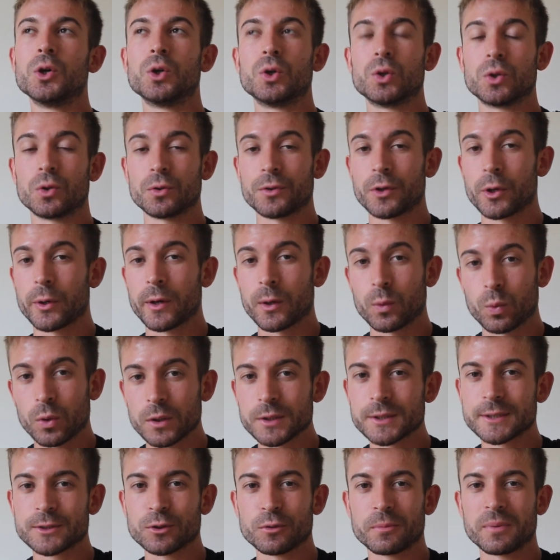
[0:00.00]
although I
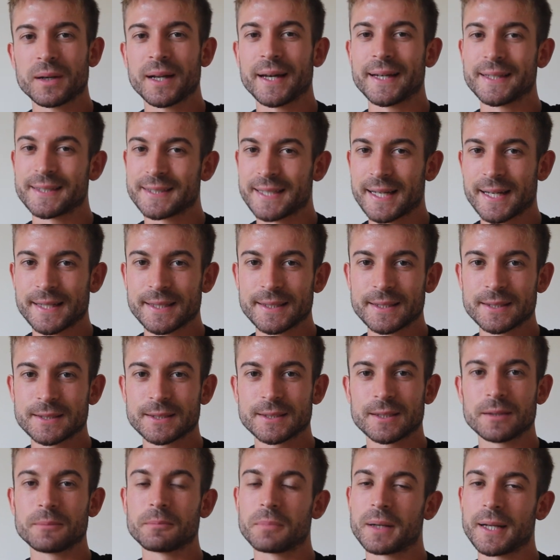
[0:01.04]
was still playing
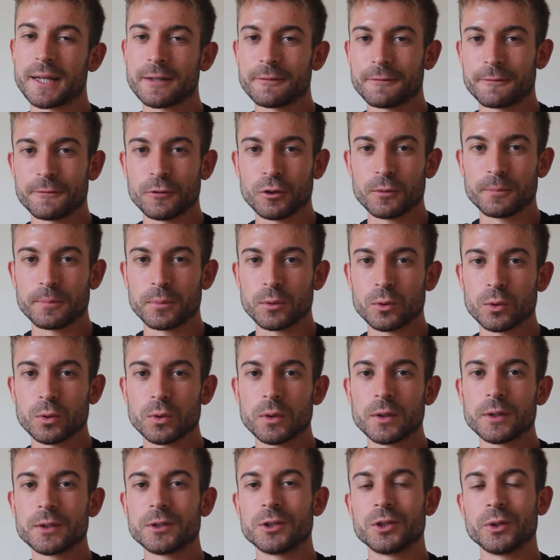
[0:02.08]
tennis, playing
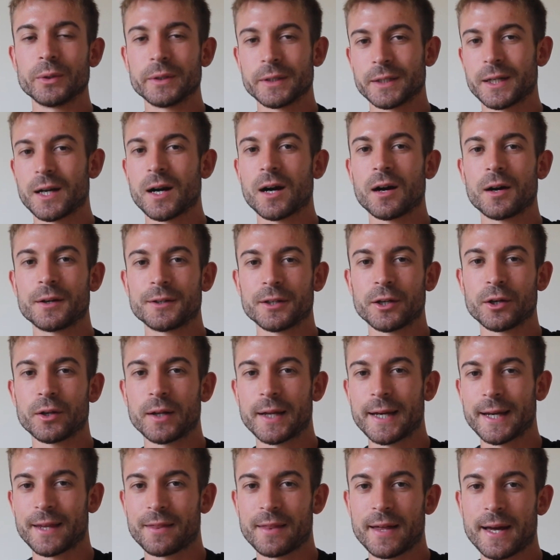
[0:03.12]
football, doing cardio
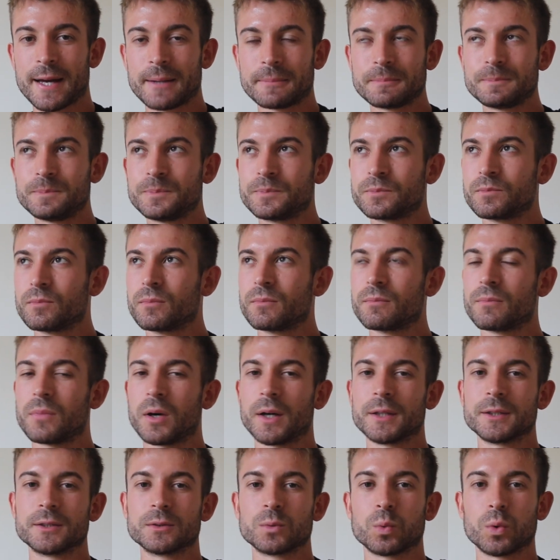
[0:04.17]
like that, but I
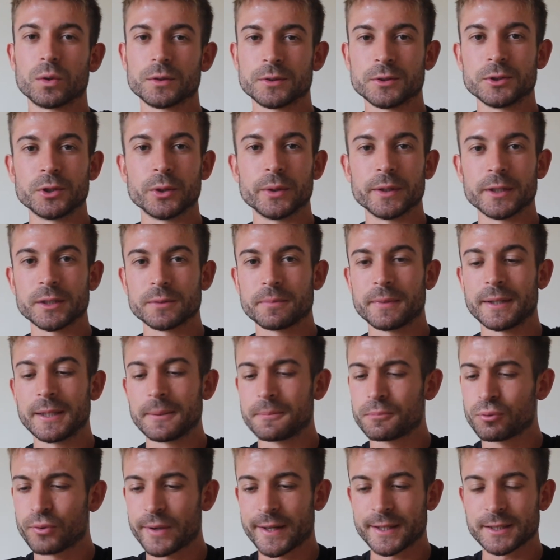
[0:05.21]
just wasn't doing as many
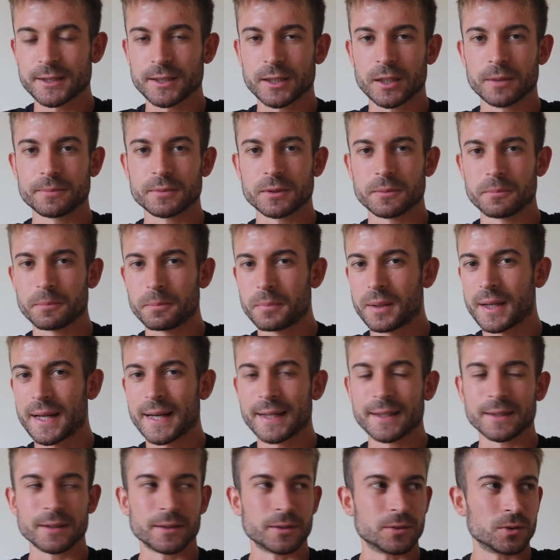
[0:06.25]
press ups and
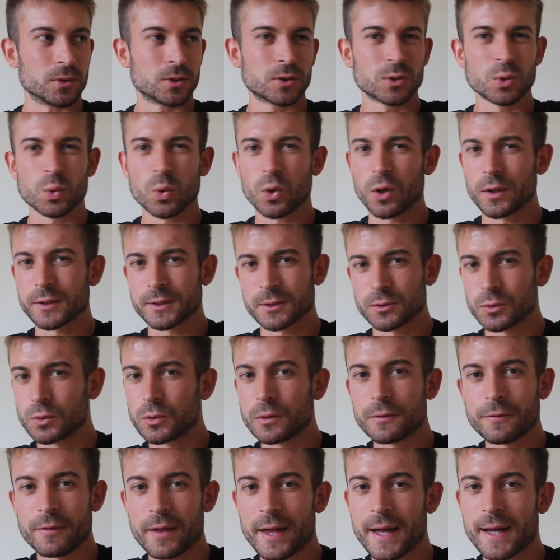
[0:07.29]
plank and squats and all
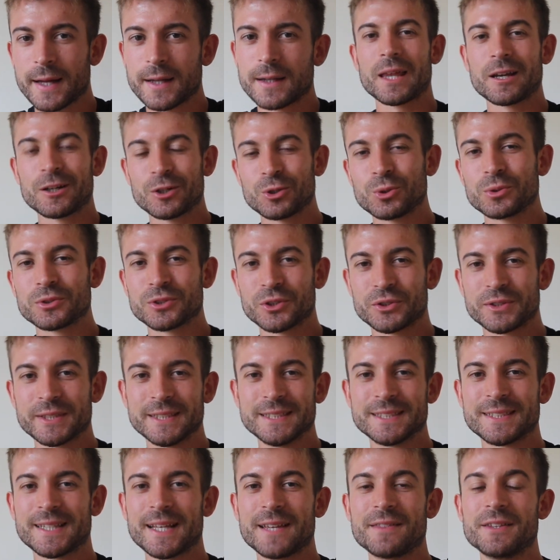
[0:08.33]
of that. Also,
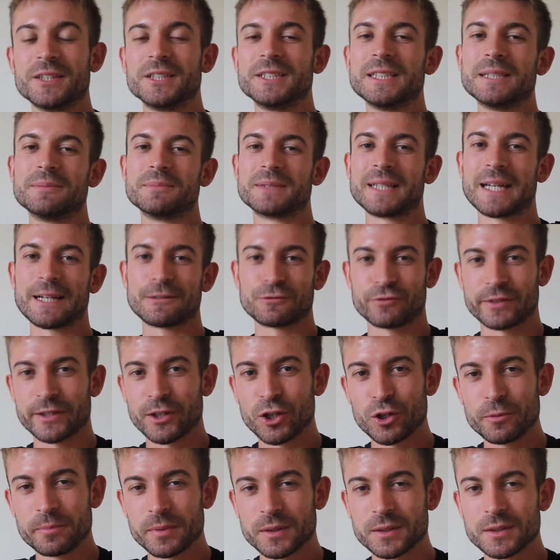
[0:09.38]
since then, the gyms have
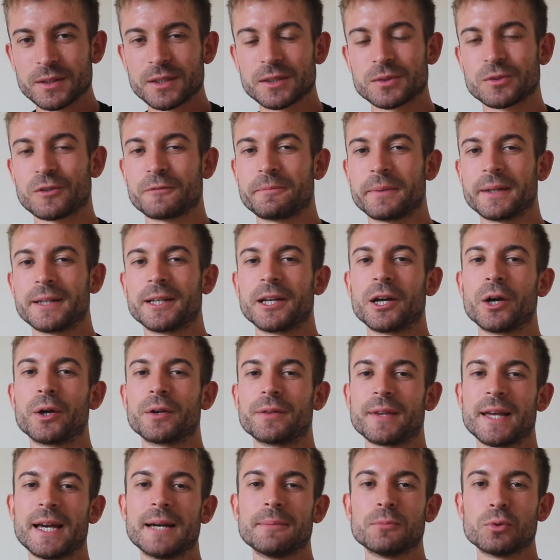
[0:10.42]
reopened, so I've been going
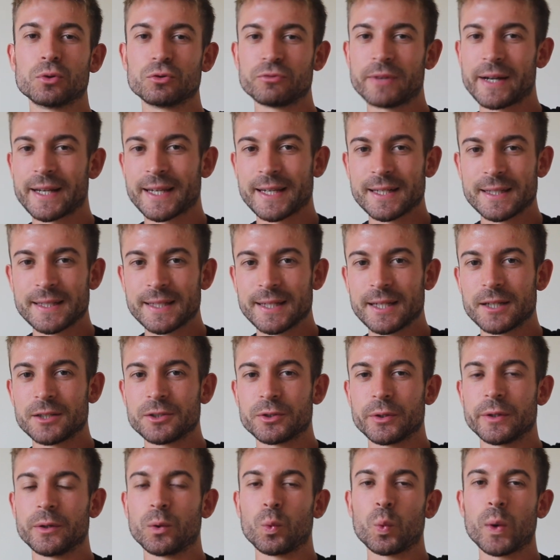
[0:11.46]
there more regularly,
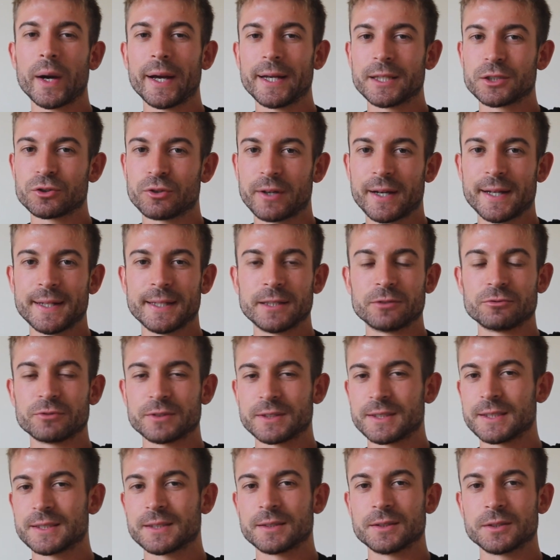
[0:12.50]
doing weight training,
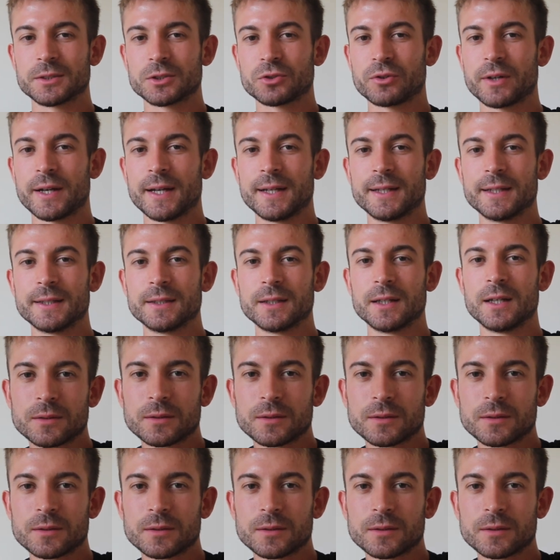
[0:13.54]
resistance training.